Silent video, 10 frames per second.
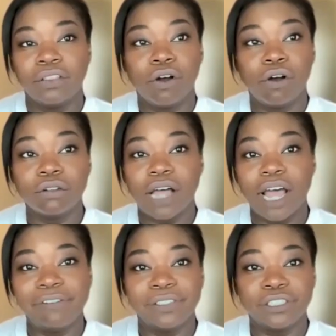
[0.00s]
the whole
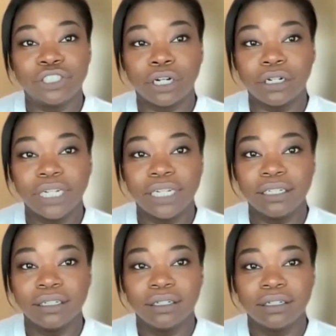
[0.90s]
life is a
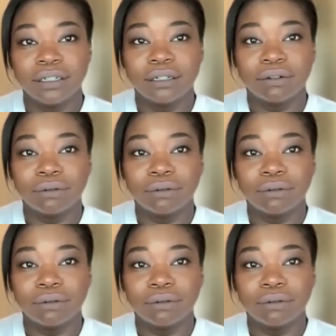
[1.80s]
journey. You